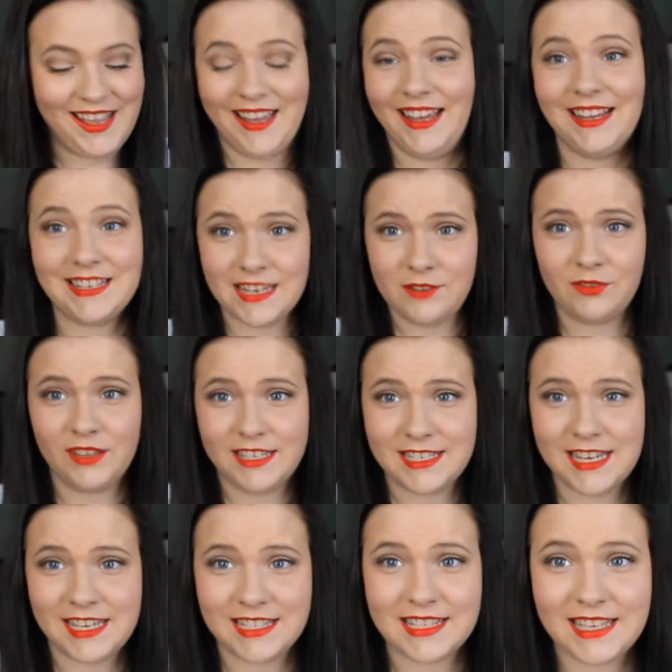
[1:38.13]
it definitely
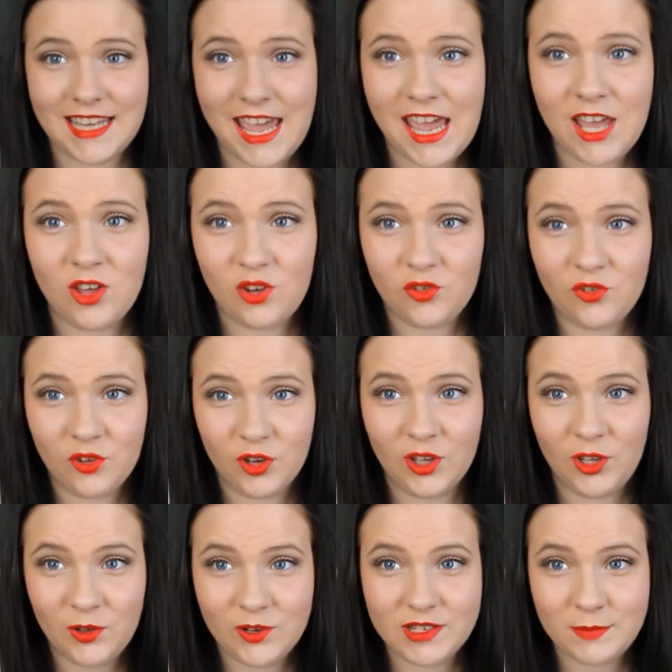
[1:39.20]
takes the cake for
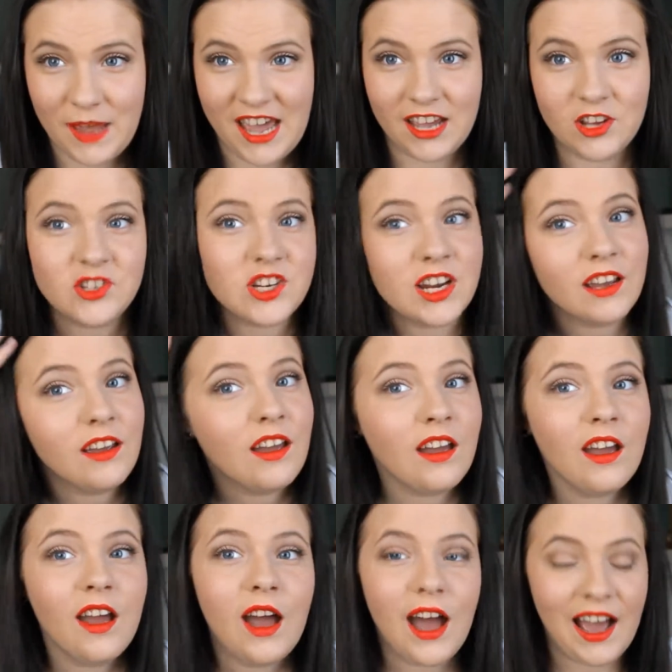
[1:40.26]
cutest packaging,
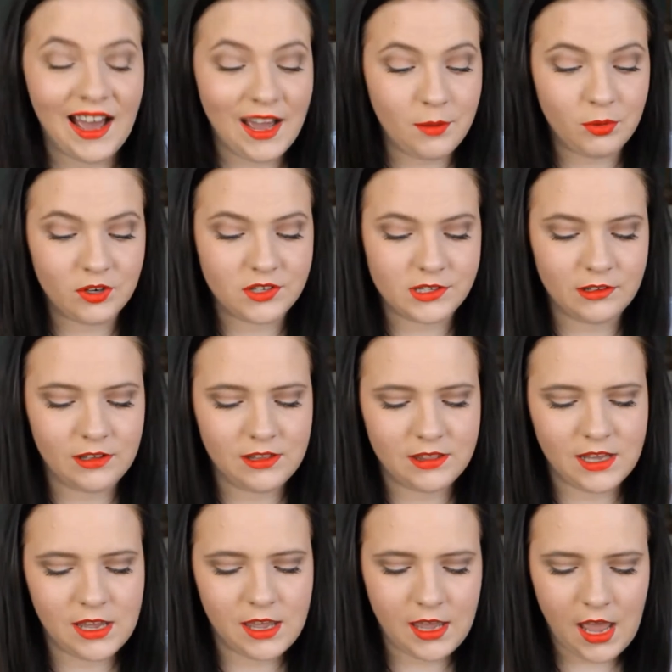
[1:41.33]
I personally
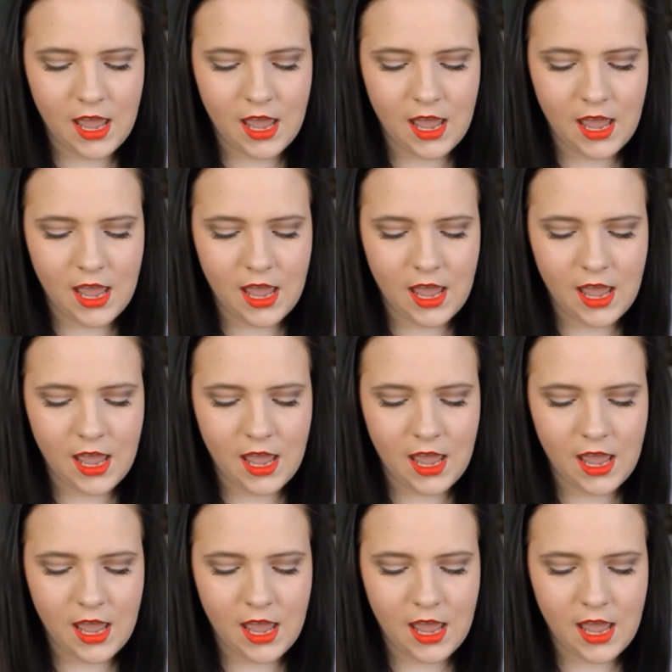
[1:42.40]
think.